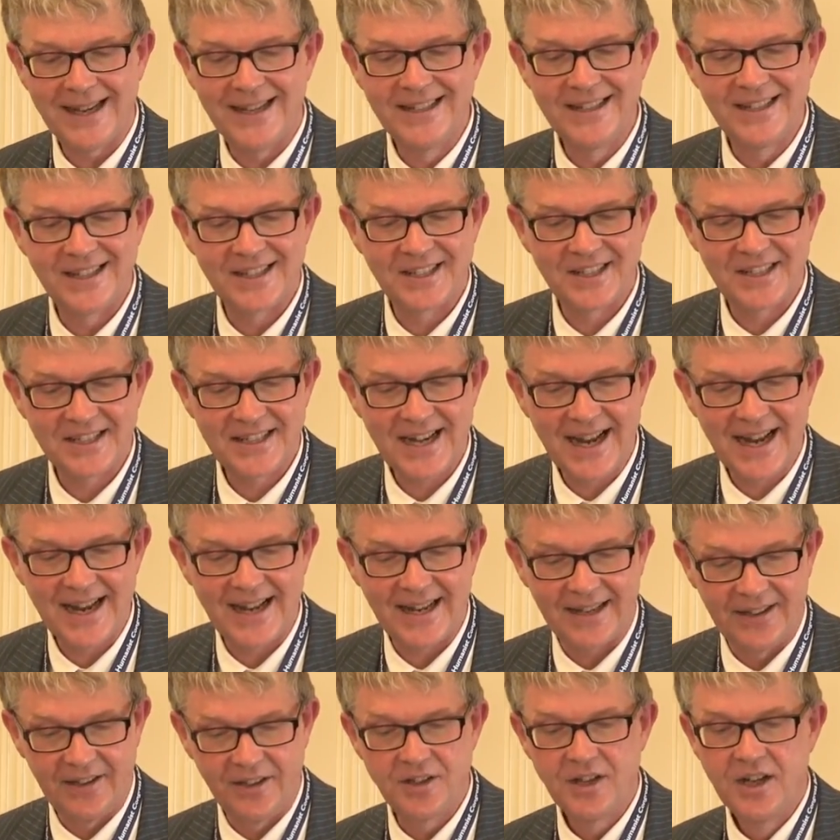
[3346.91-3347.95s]

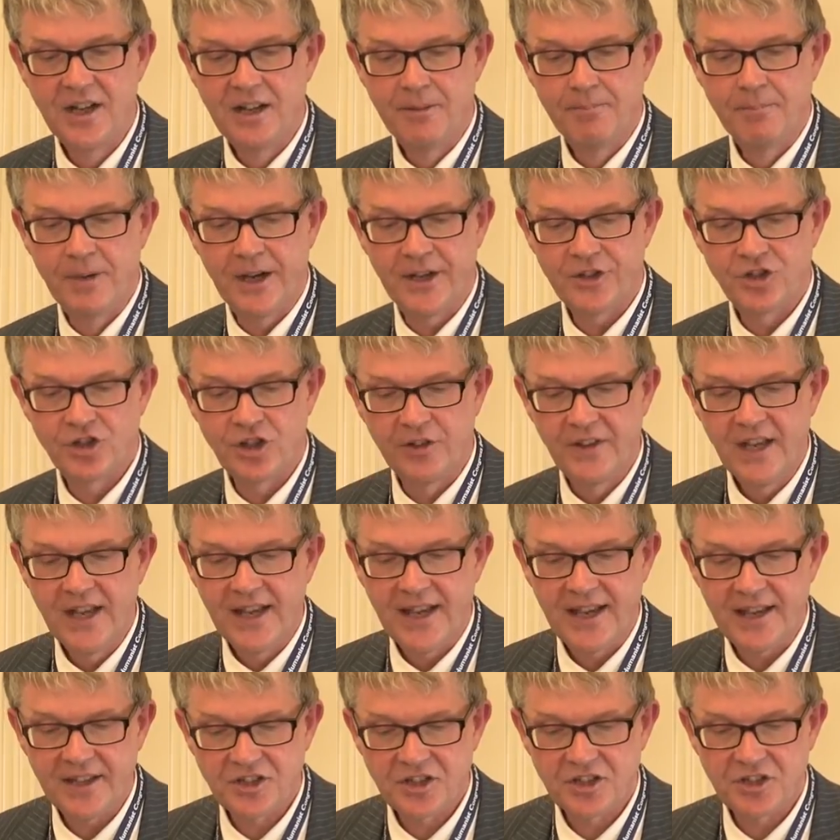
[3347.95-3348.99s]
understand much of
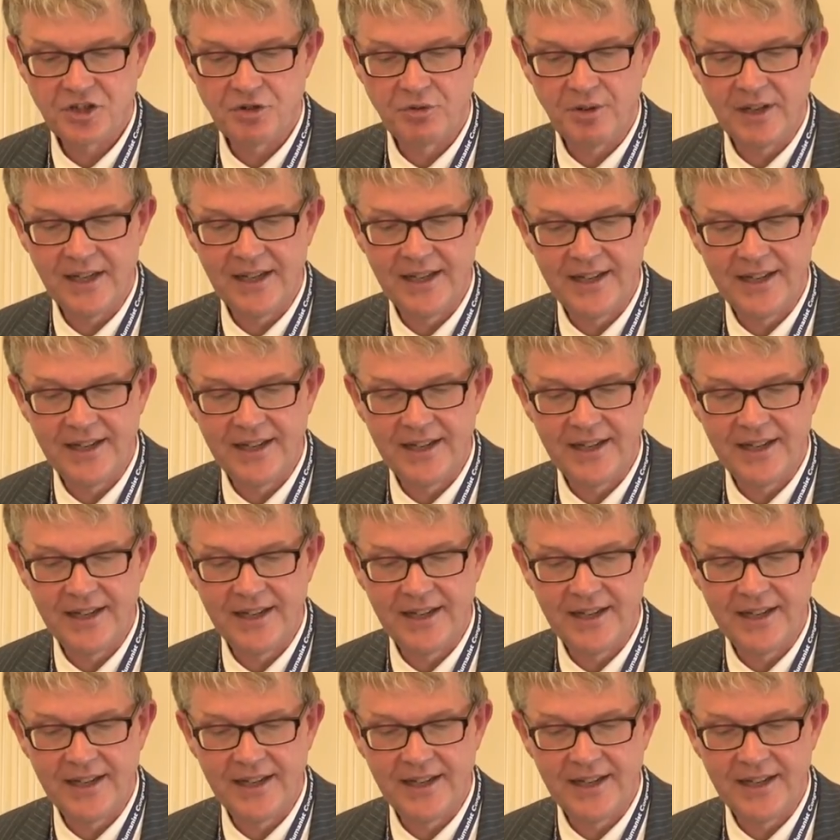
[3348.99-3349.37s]
history,